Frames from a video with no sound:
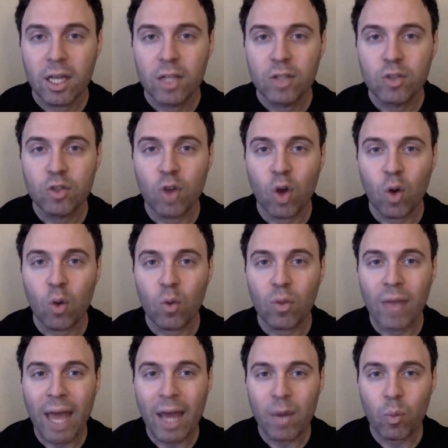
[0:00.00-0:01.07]
So
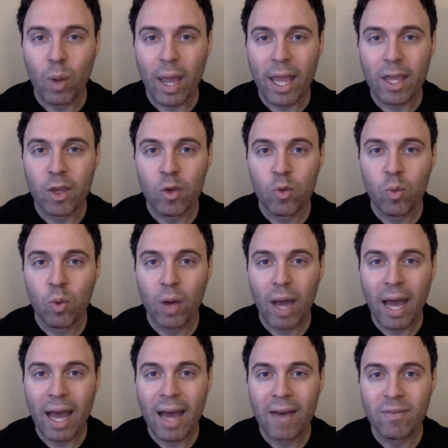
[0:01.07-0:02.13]
that way you will
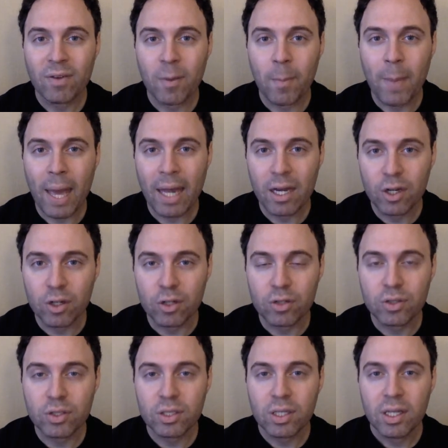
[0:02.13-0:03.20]
have
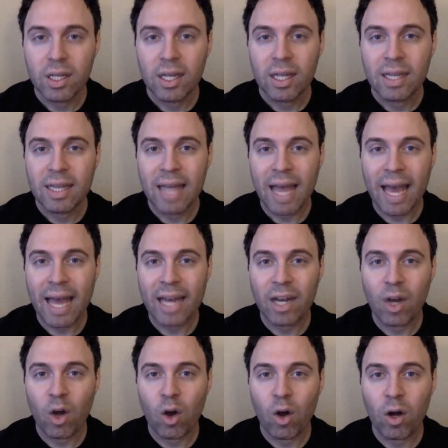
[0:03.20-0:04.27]
competitors that
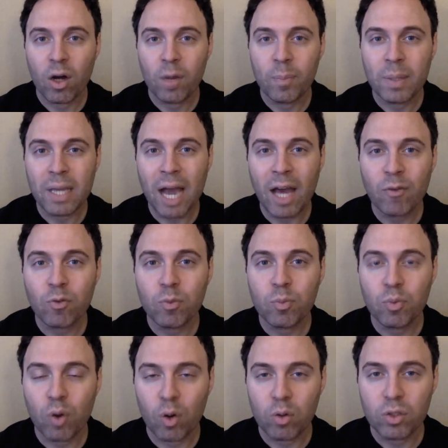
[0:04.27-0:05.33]
are beyond
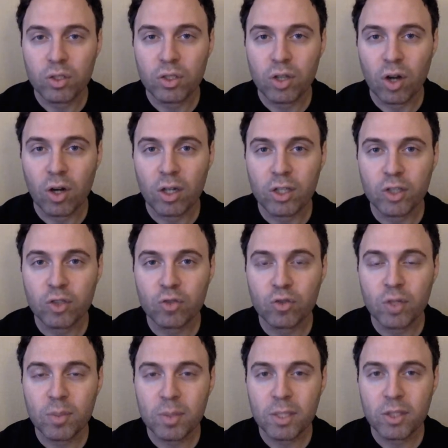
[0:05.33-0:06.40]
reproach, are
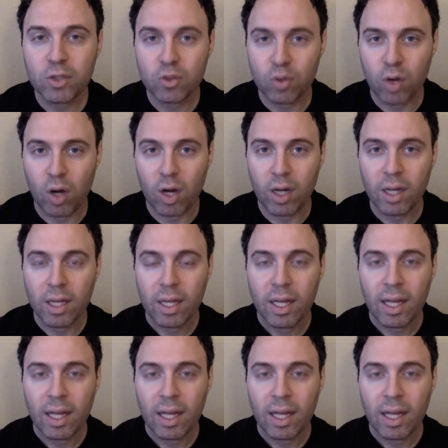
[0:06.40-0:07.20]
extremely strong,